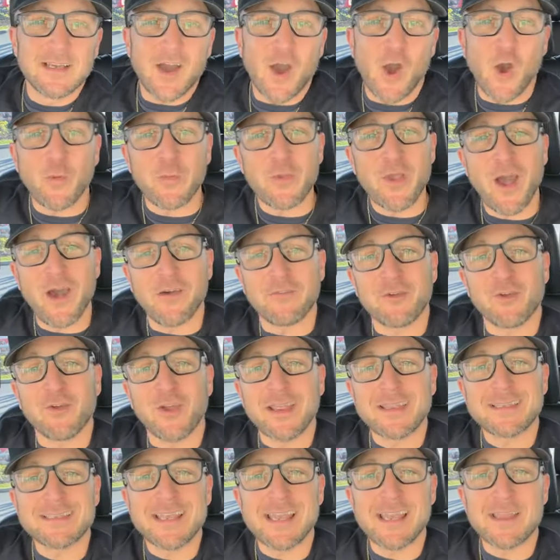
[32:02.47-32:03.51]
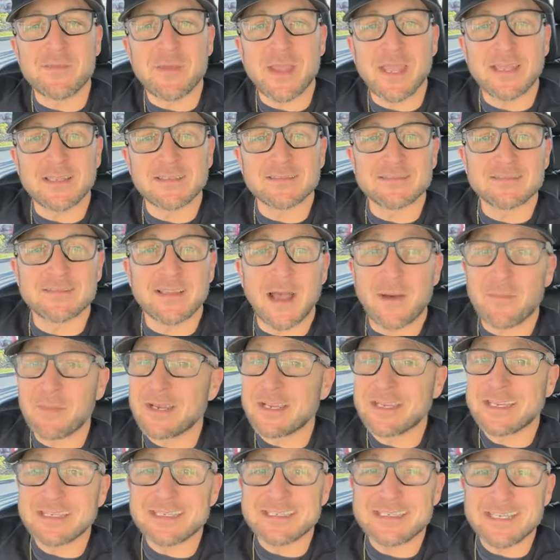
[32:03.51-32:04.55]
I hope y'all have a great day, man. I'm
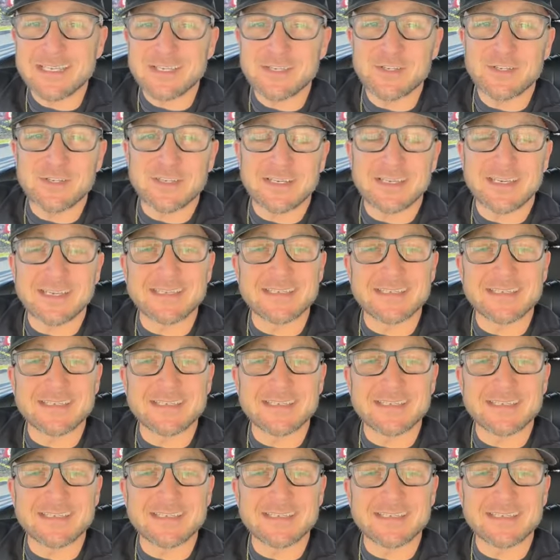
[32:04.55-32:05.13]
going to continue